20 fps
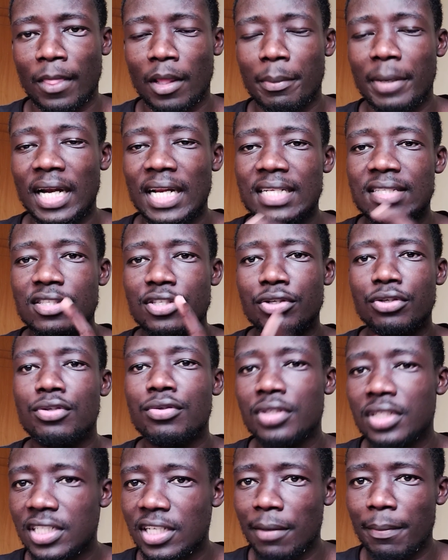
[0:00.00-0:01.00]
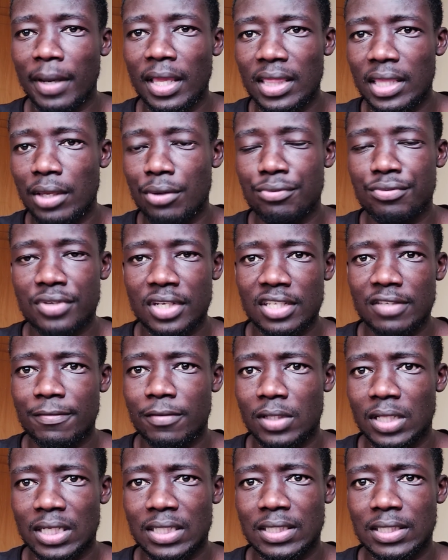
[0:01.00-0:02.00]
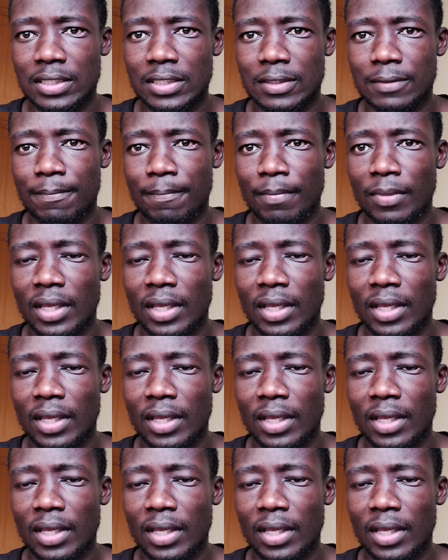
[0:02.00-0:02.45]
But it's you to determine the use case for that data.